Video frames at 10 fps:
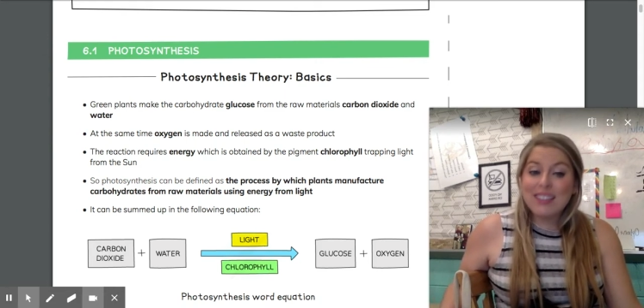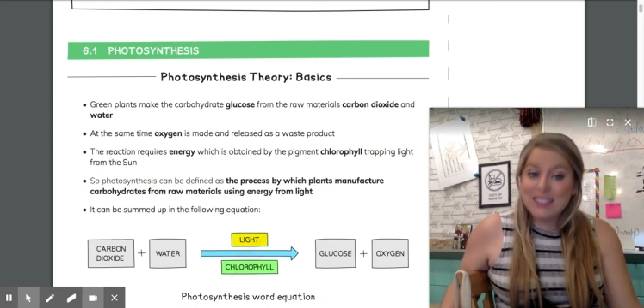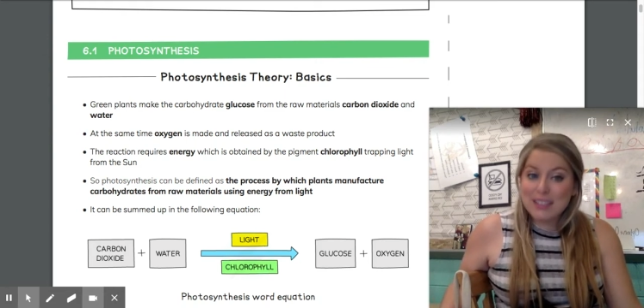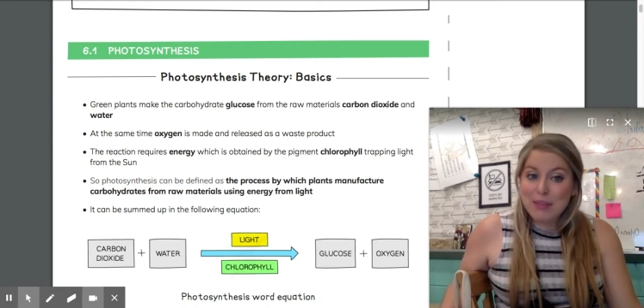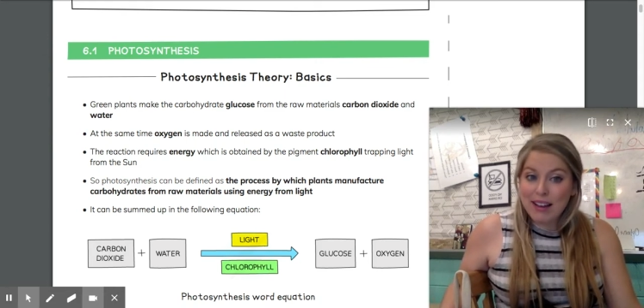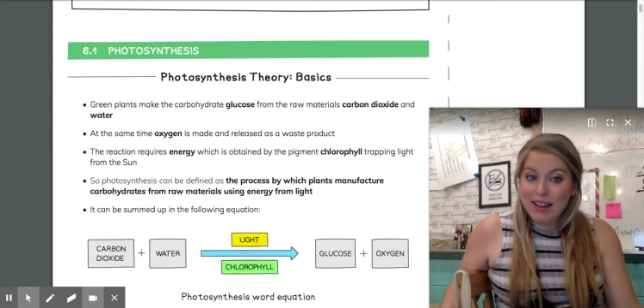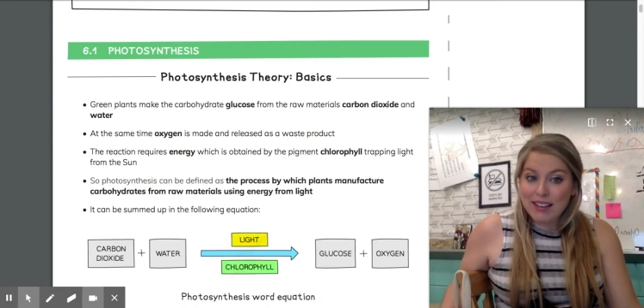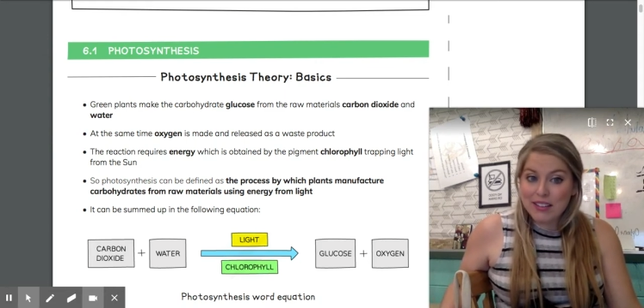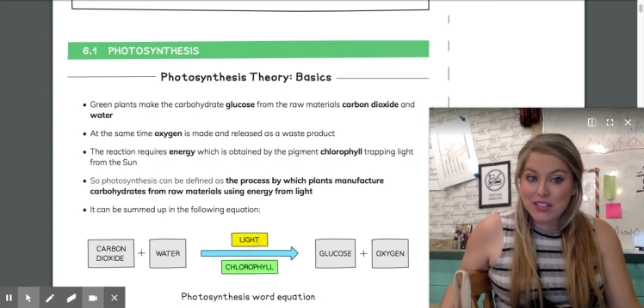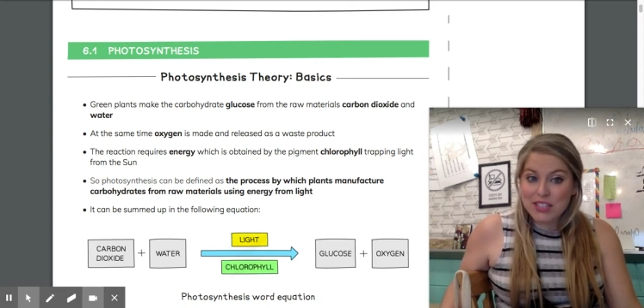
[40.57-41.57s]

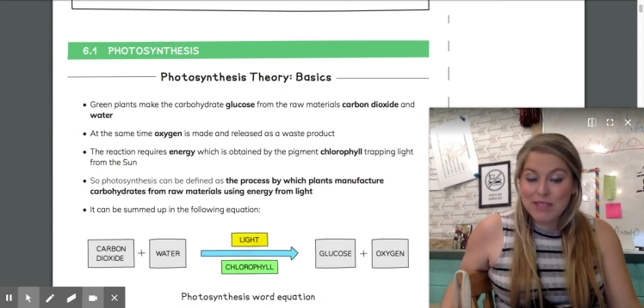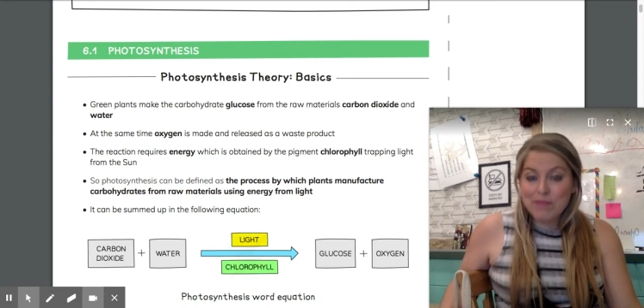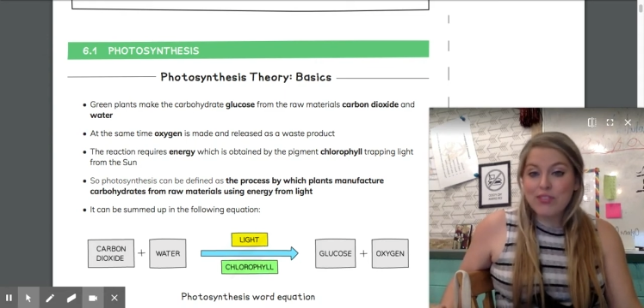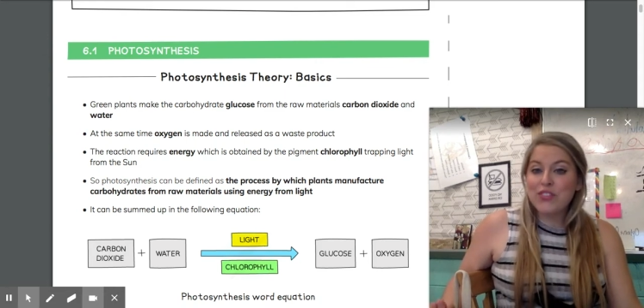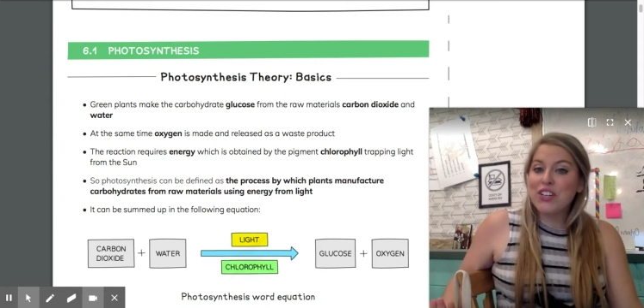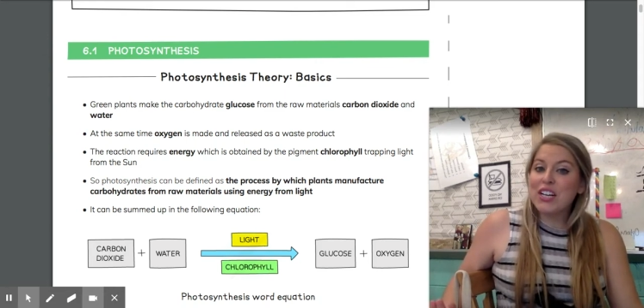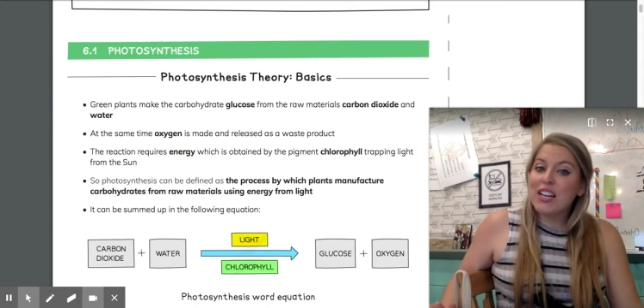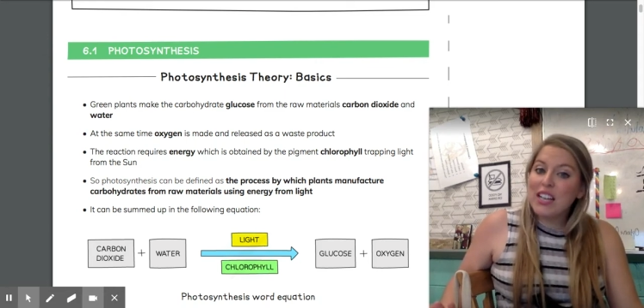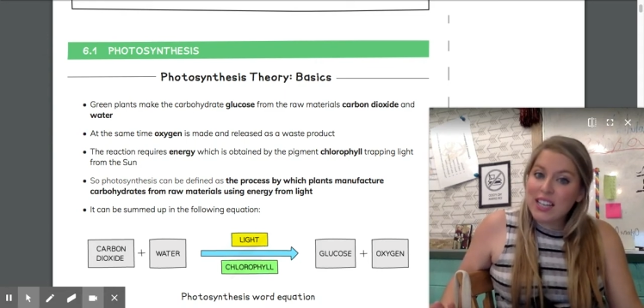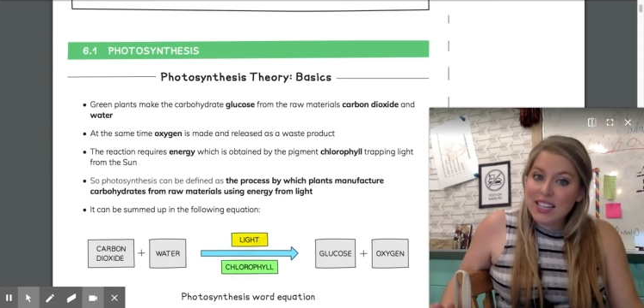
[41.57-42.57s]
biology, for
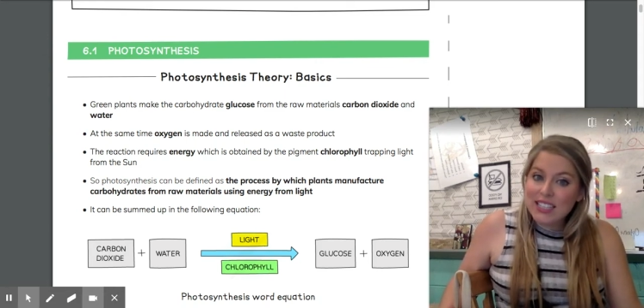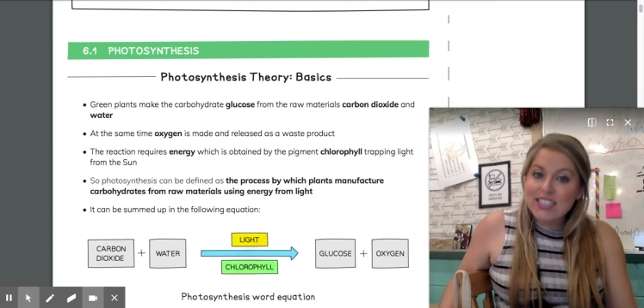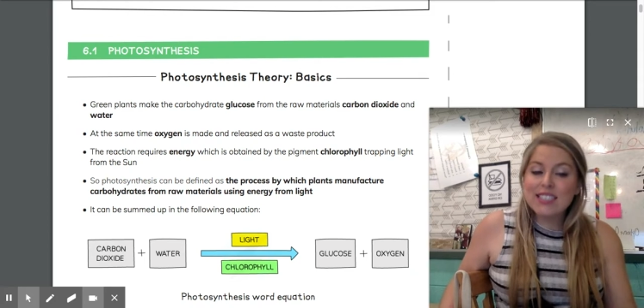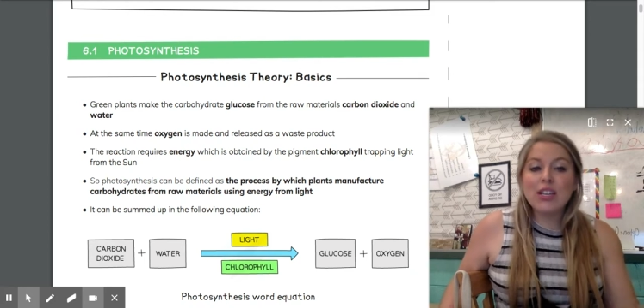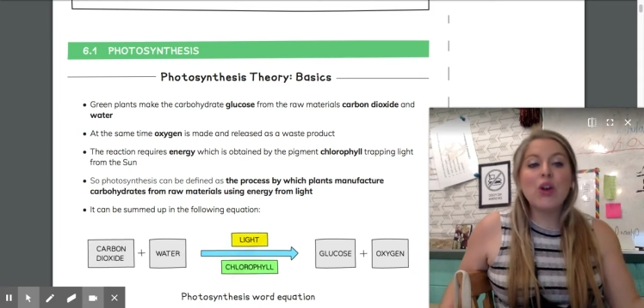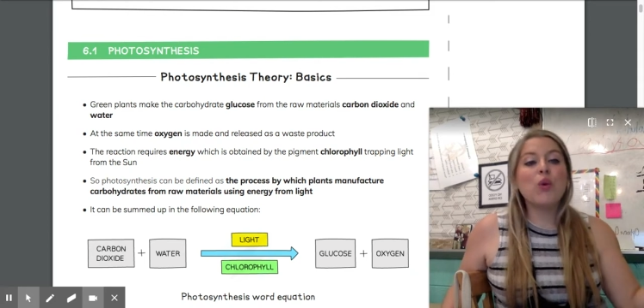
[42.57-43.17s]
us,